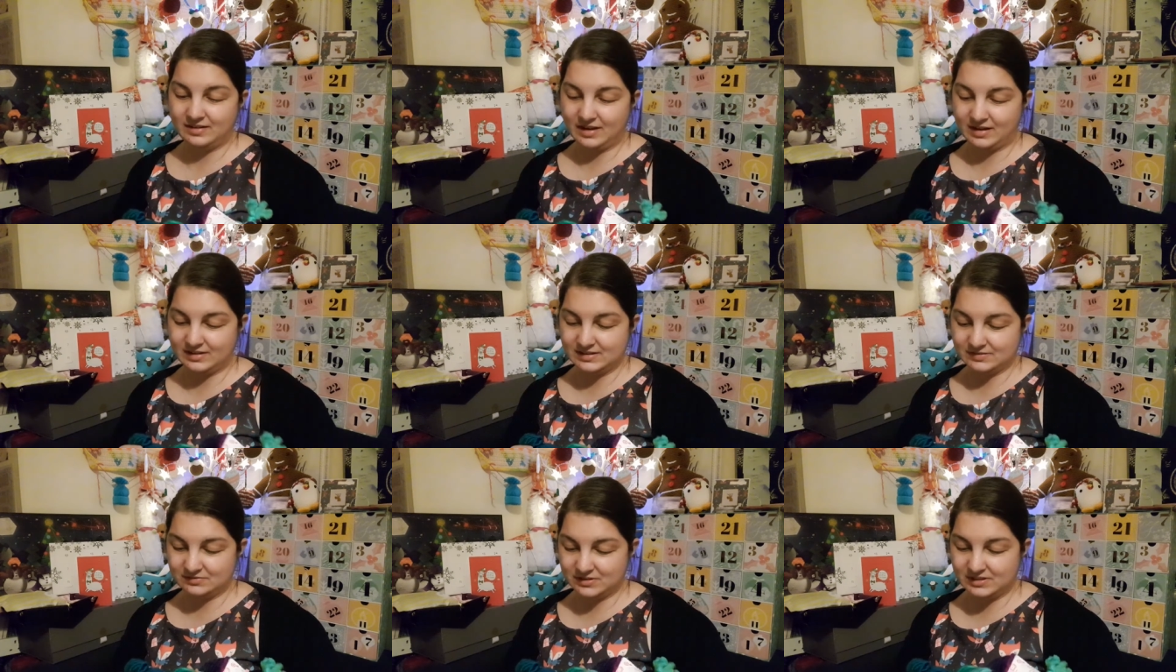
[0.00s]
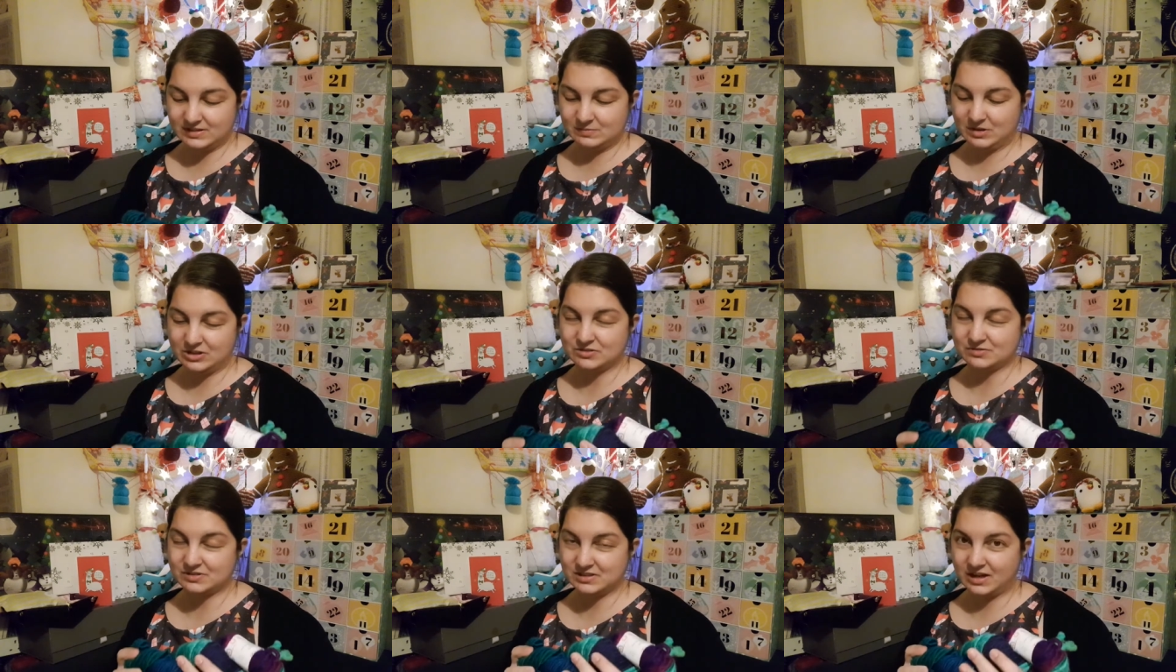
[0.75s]
And it's a really
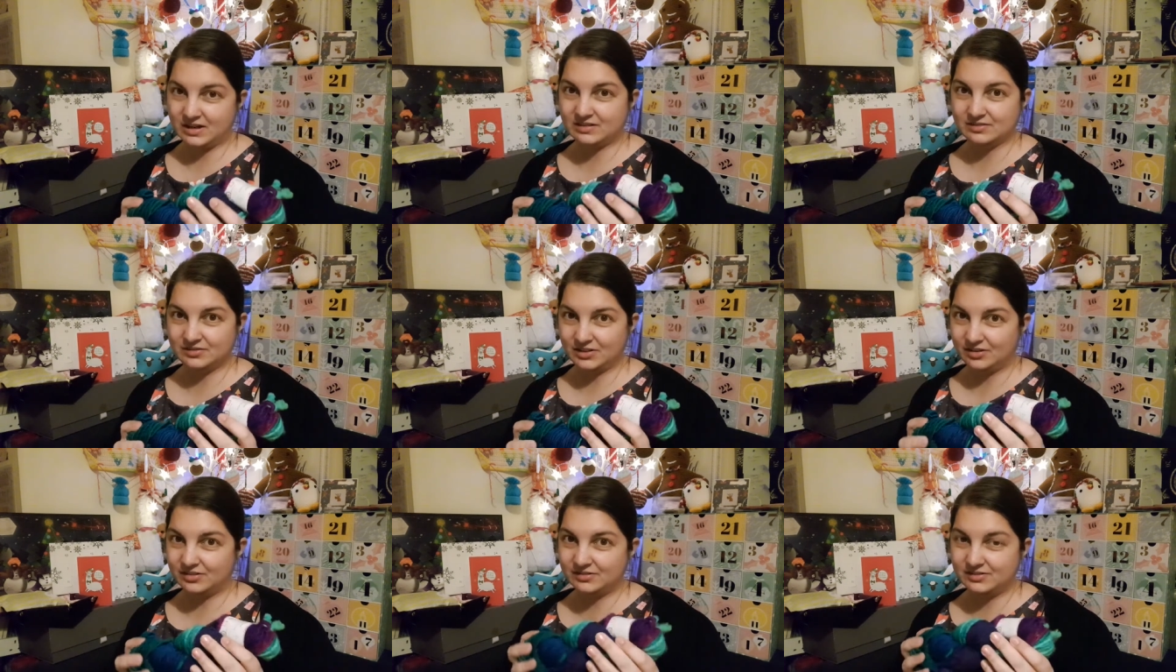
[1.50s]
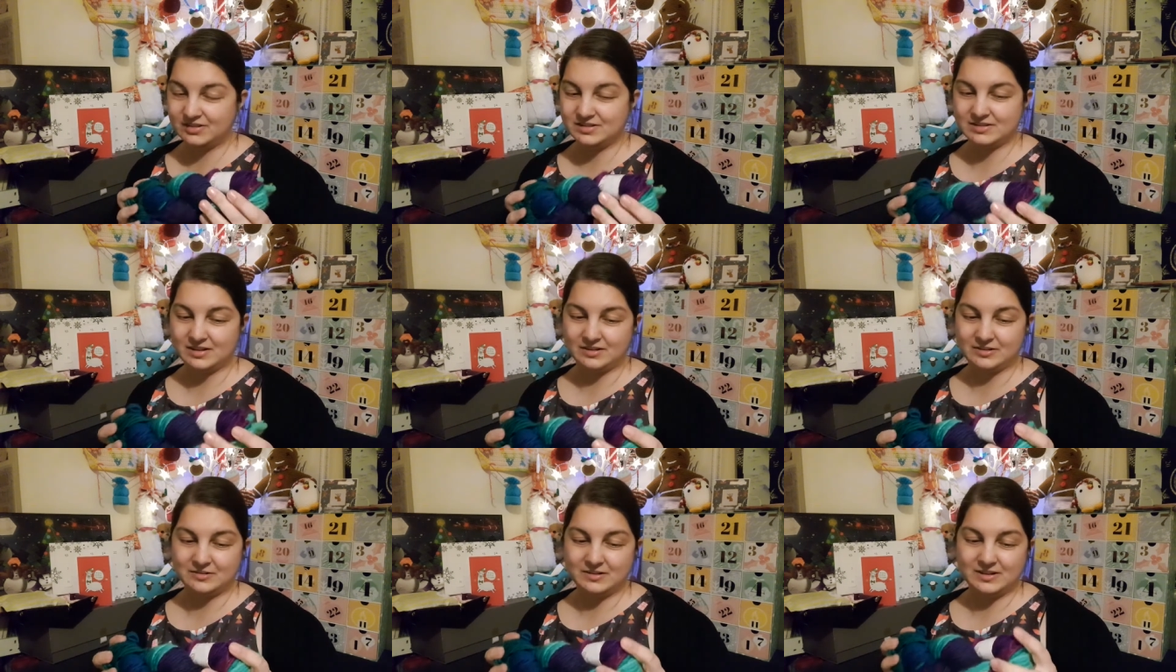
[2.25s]
special skein of yarn.
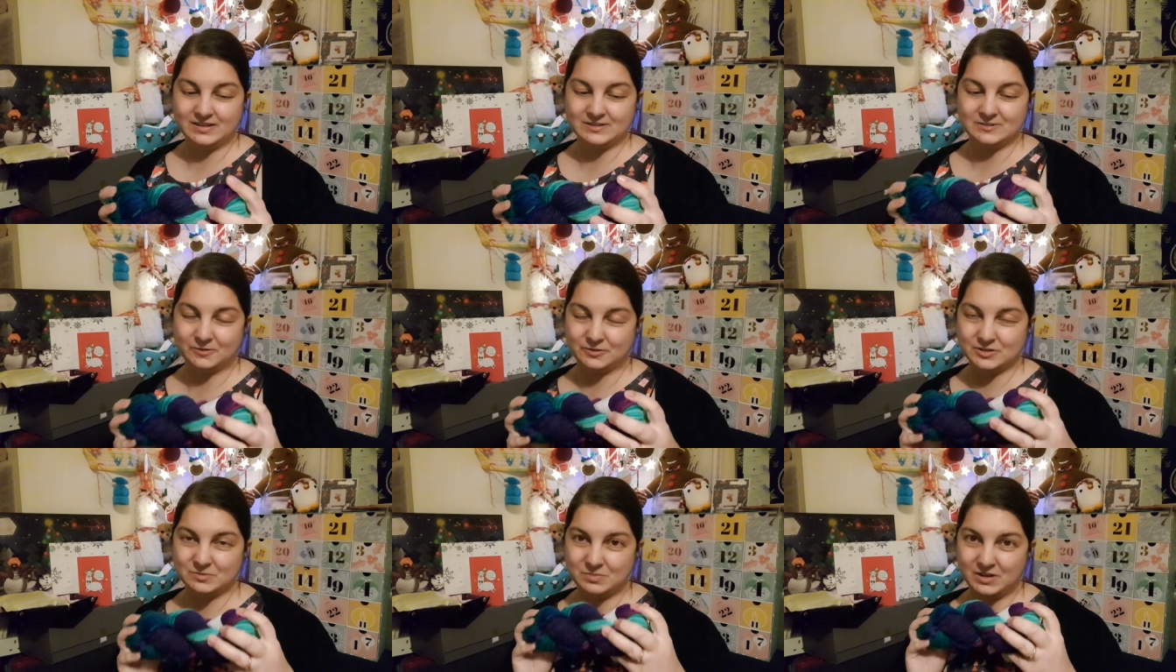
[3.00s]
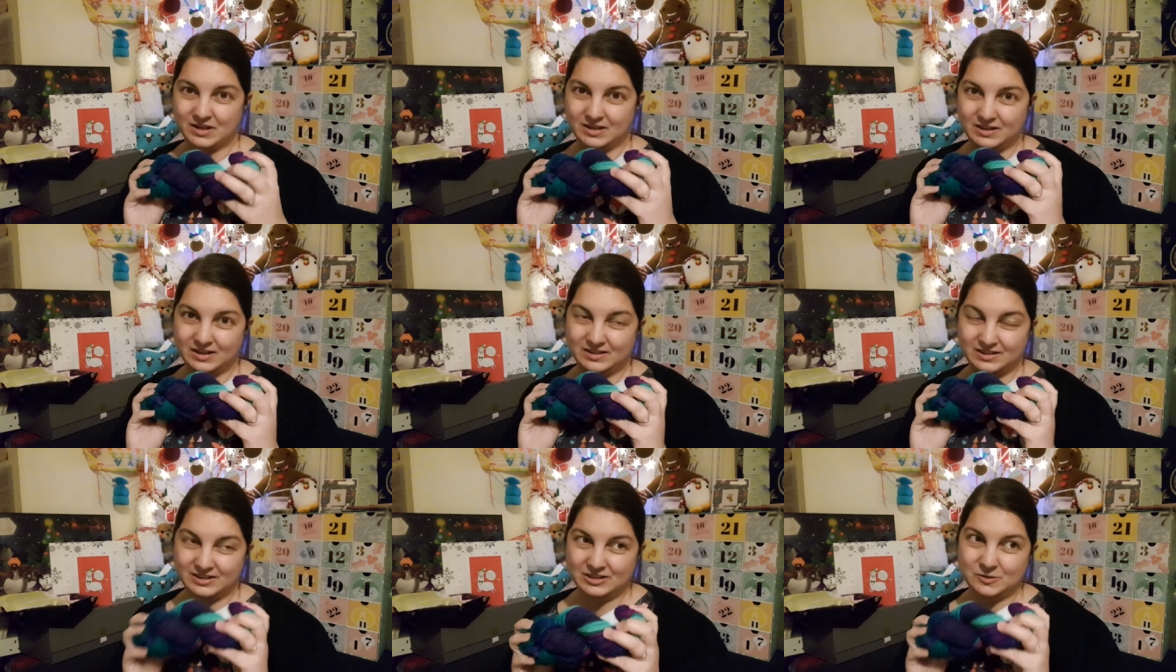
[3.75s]
So it's got to be
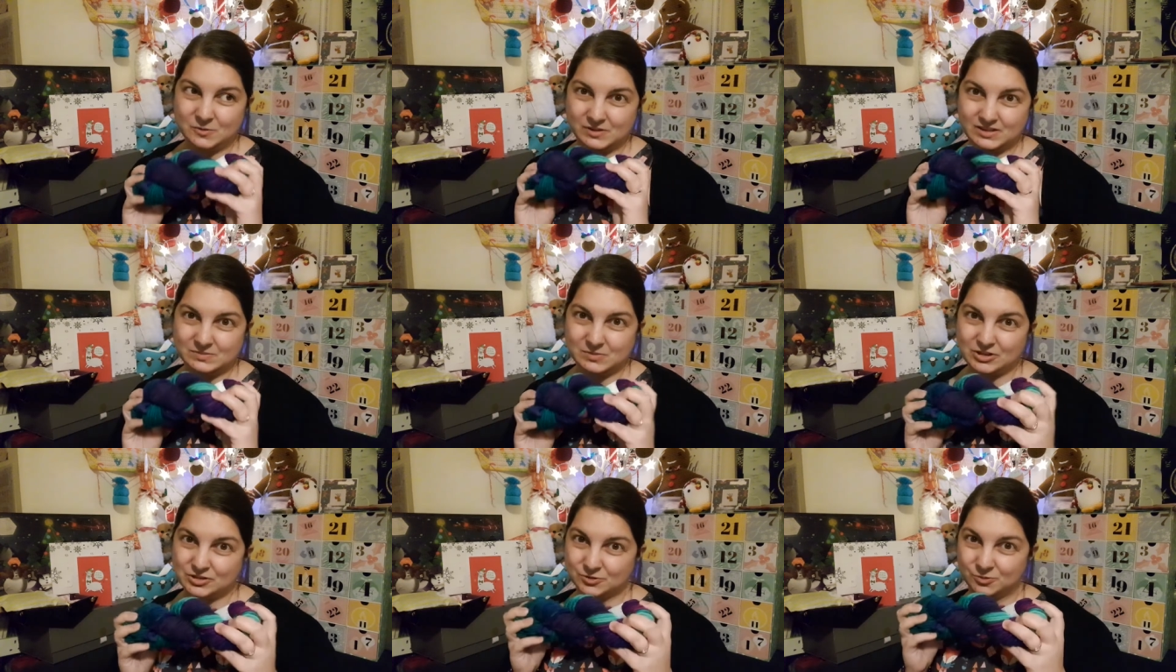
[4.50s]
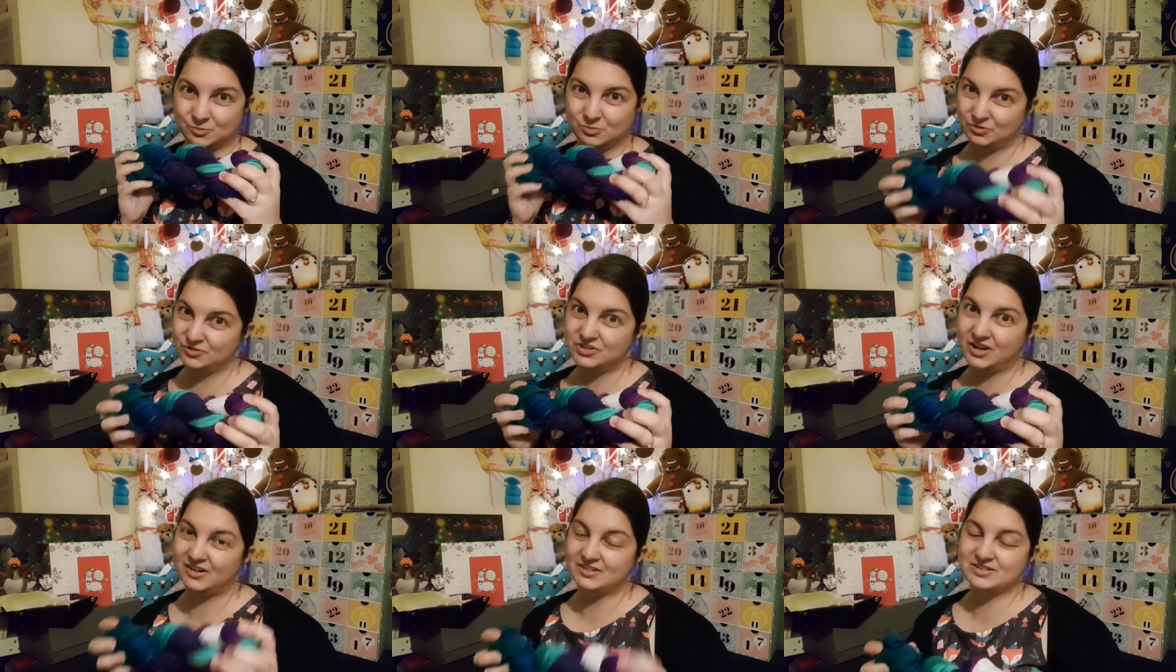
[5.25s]
an equally special
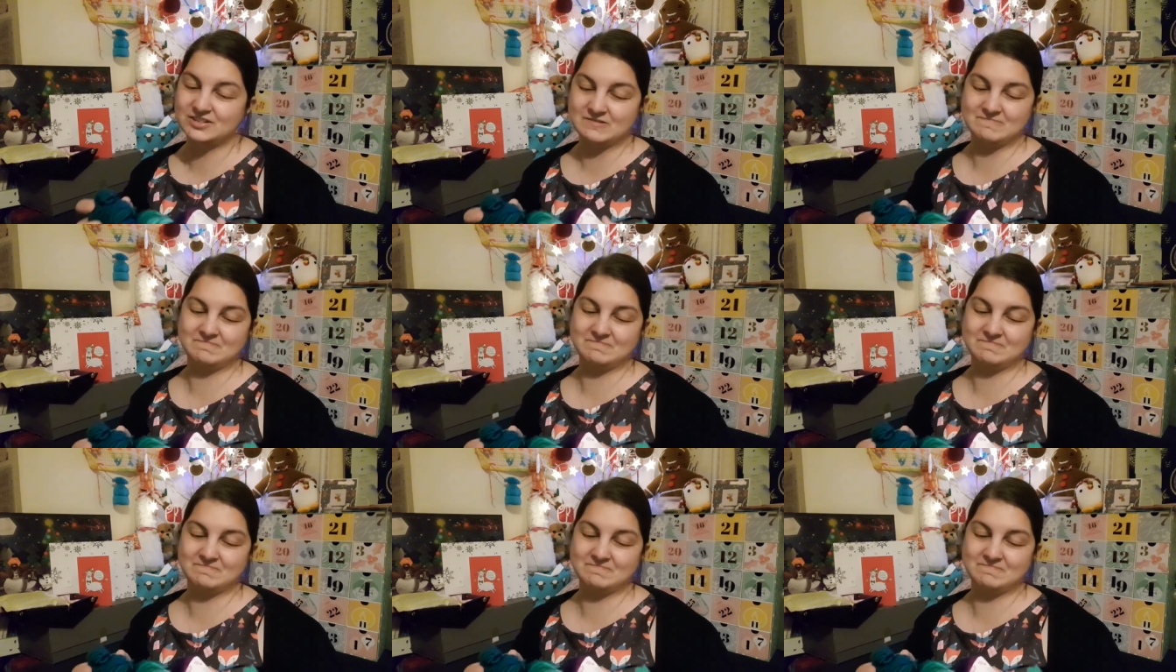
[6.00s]
project